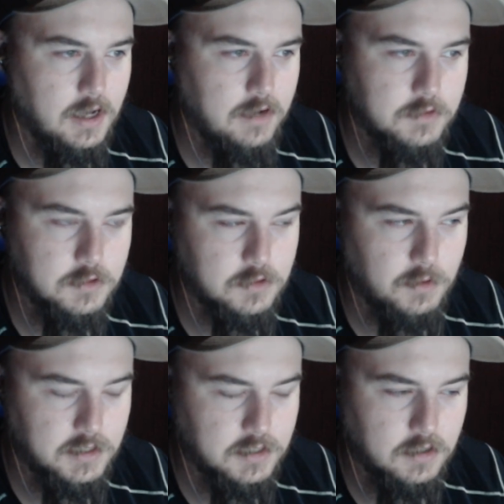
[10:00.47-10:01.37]
having the
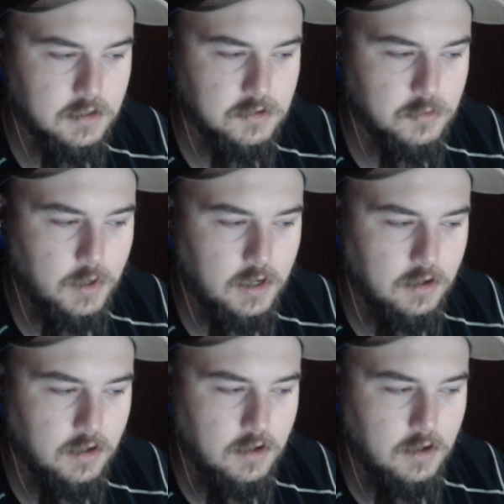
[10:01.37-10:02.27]
swastika as
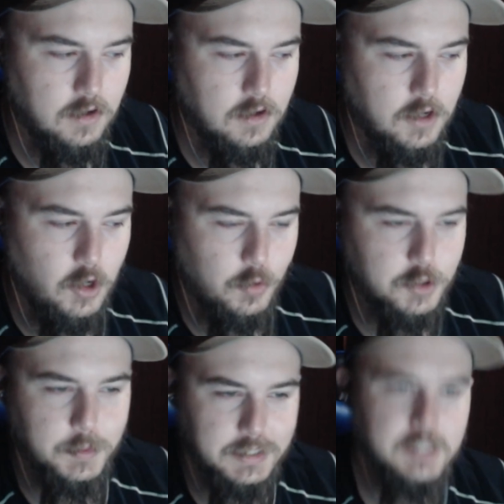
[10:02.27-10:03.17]
well,
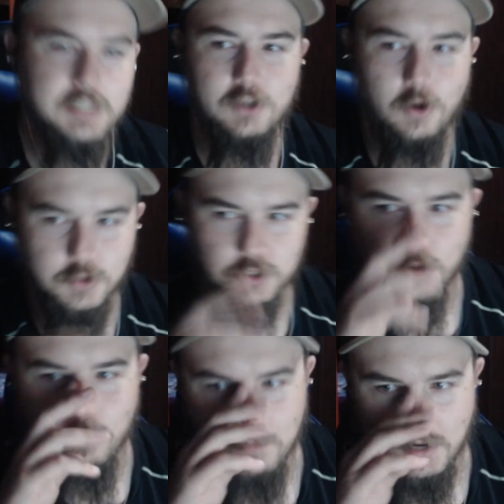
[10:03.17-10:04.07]
which means this
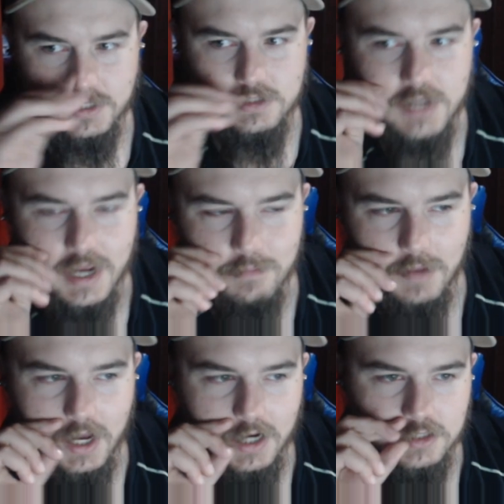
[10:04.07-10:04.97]
also must date
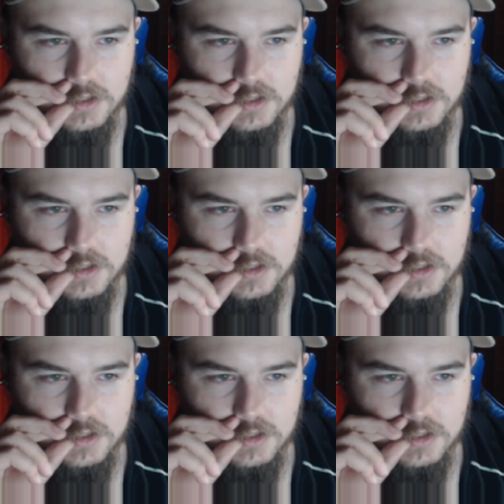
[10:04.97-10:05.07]
back